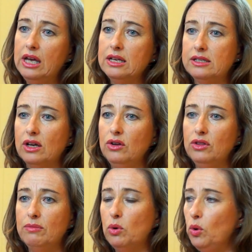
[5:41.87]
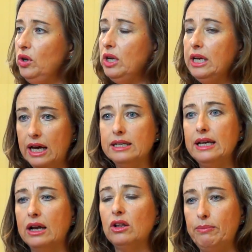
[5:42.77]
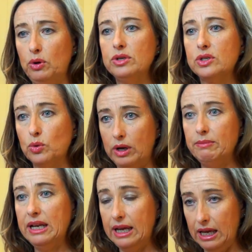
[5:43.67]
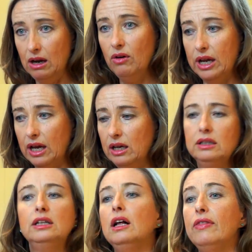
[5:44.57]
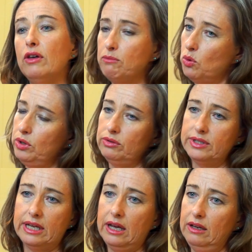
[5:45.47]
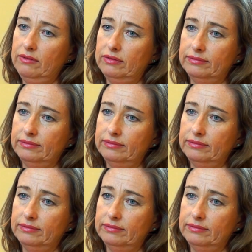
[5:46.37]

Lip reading: So the more you can cut down that per square metre area, the more you'll save.